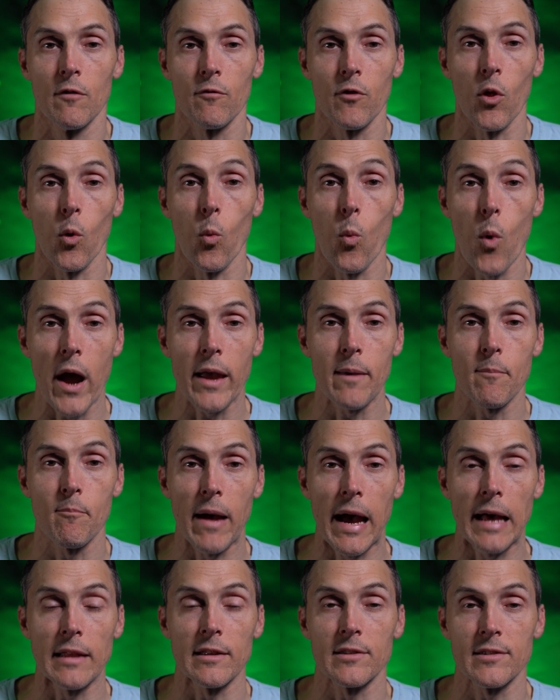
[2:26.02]
for the white
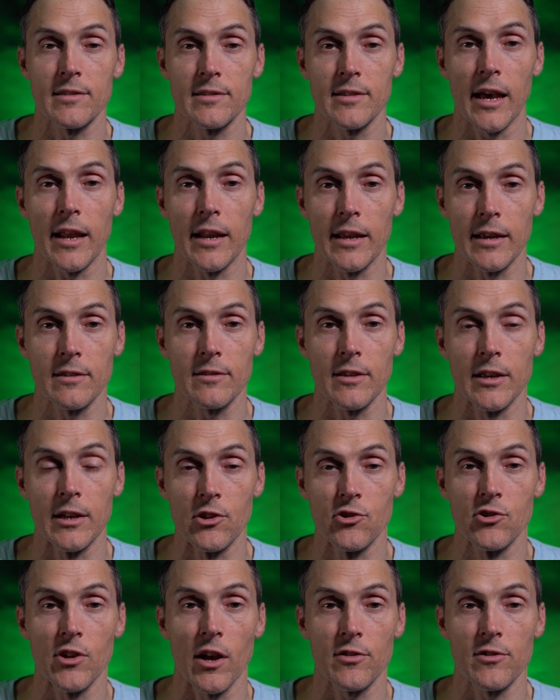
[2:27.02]
balance settings and
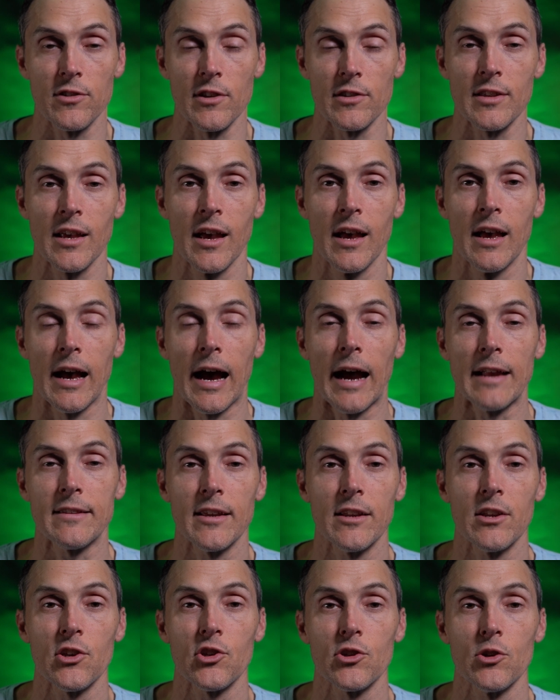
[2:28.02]
adjust this. I
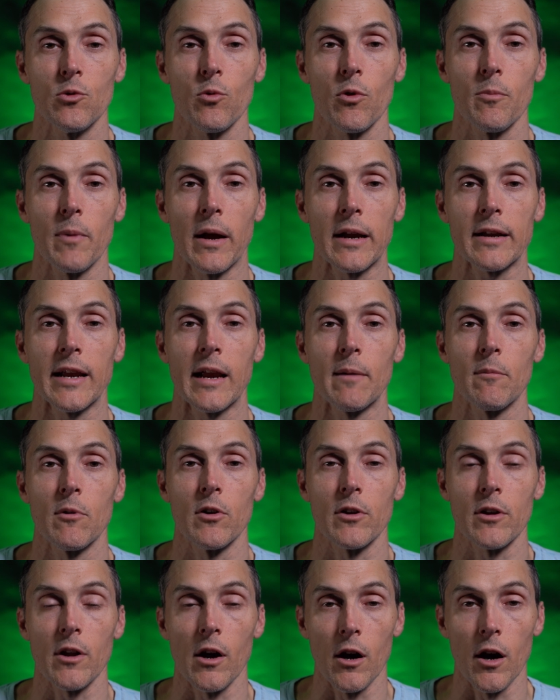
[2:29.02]
tend to shoot with my camera
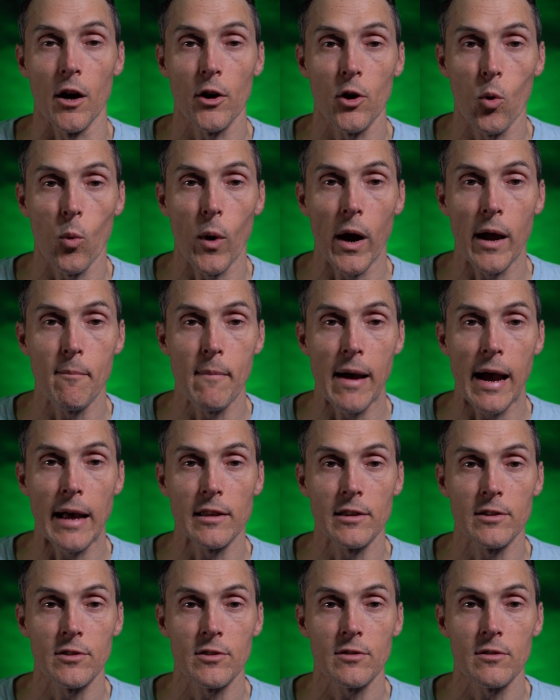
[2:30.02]
on auto white
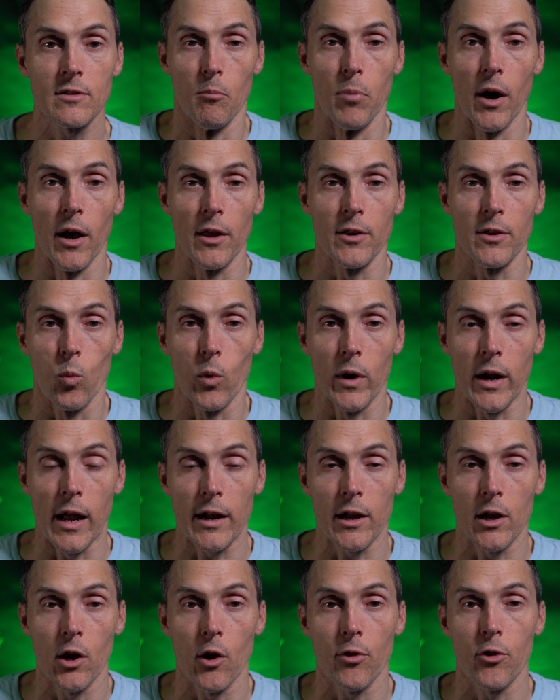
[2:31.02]
balance, but when
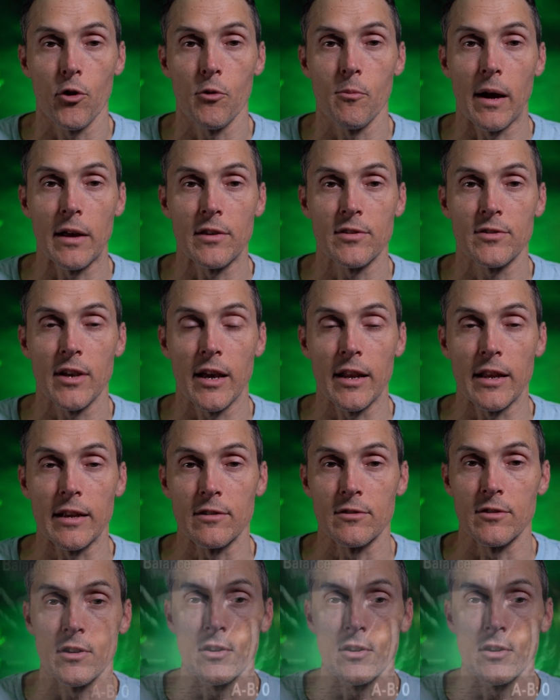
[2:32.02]
I go through my settings,